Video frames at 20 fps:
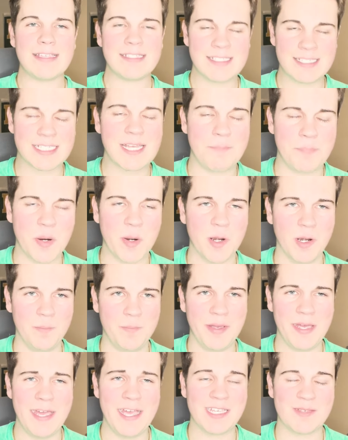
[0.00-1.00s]

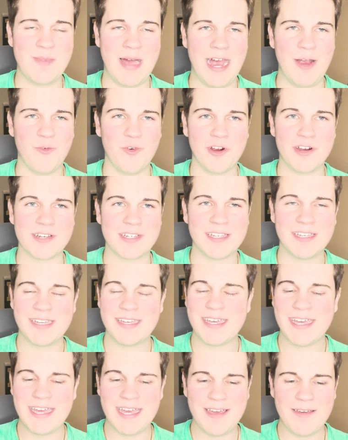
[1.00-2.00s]
Superb is my word,
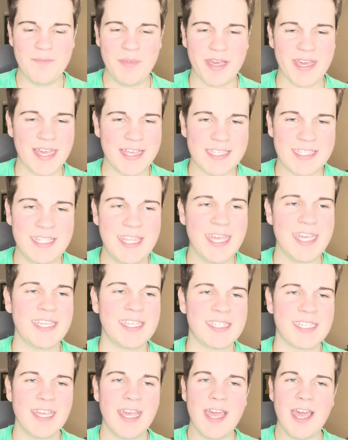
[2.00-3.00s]
because
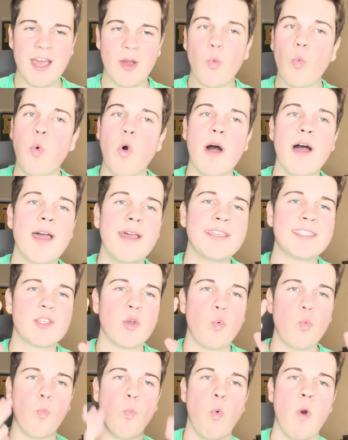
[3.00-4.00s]
this was
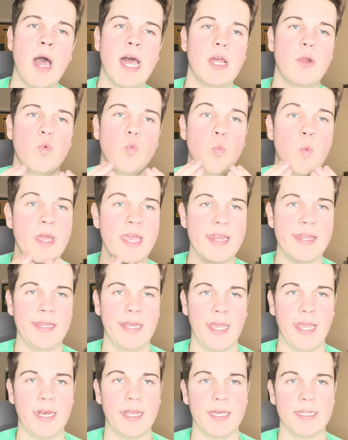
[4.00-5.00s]
what we
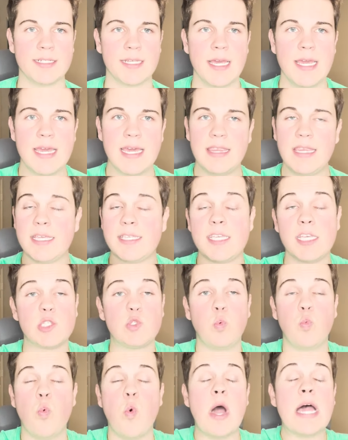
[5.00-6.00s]
needed. This
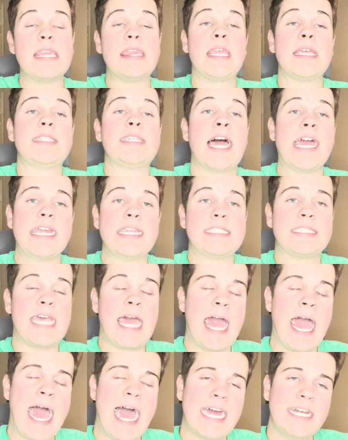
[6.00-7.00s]
is what the Titans
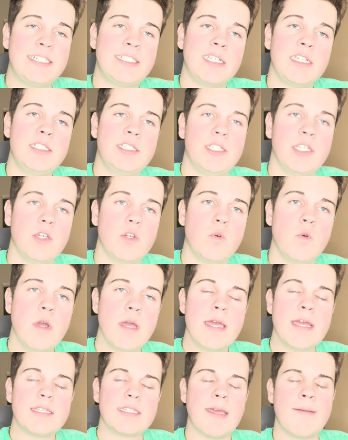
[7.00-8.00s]
had to do
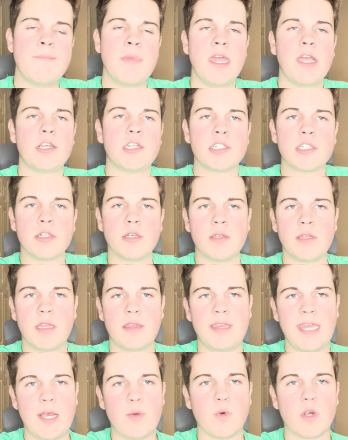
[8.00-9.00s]
to make sure
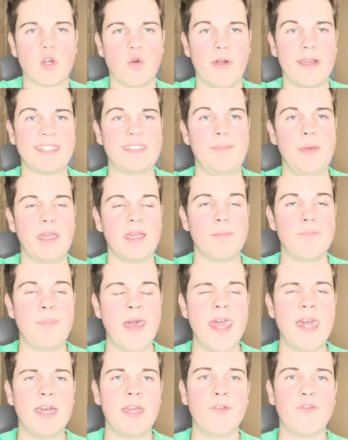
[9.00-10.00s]
that they were going to be
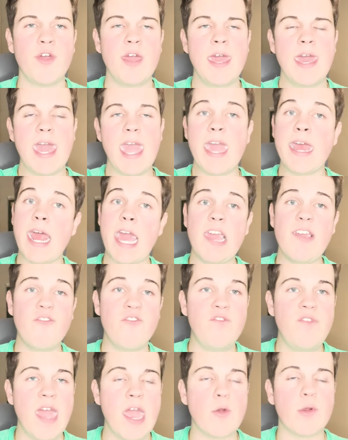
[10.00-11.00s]
competitive in a
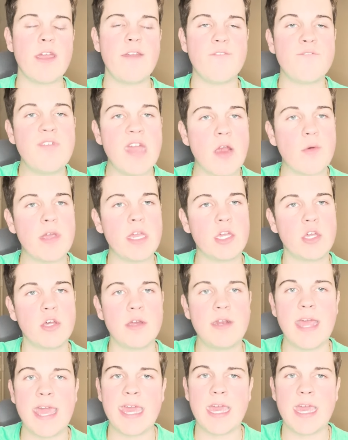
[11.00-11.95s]
very, very good